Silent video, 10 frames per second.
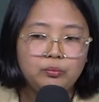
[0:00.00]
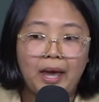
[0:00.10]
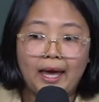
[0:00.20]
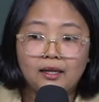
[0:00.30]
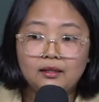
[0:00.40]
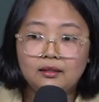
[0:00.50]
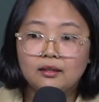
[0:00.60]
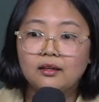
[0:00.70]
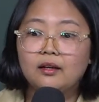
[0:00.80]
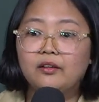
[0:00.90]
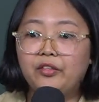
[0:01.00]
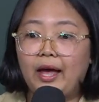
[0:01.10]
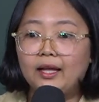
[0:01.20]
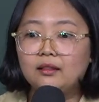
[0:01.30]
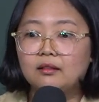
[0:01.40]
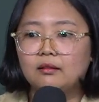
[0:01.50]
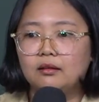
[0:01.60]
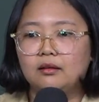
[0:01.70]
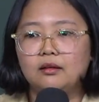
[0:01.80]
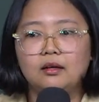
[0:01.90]
man that
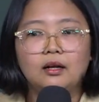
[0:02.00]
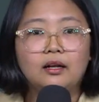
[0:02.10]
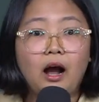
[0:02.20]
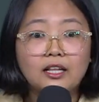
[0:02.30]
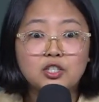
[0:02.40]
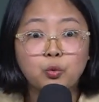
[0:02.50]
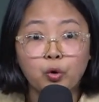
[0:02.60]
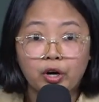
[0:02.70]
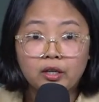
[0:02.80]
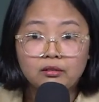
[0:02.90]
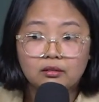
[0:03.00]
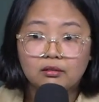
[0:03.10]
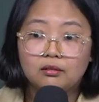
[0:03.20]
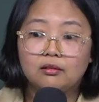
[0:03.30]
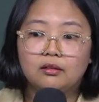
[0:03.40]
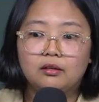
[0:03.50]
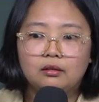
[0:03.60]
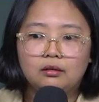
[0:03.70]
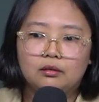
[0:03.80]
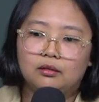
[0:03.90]
God's word
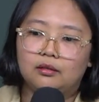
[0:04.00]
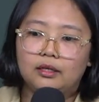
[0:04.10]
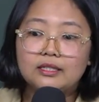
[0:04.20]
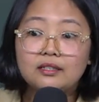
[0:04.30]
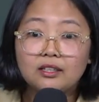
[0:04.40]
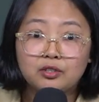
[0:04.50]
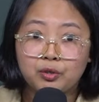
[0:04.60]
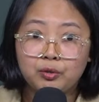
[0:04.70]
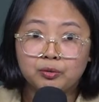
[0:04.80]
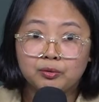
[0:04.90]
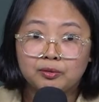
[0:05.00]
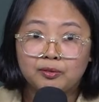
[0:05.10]
is not true.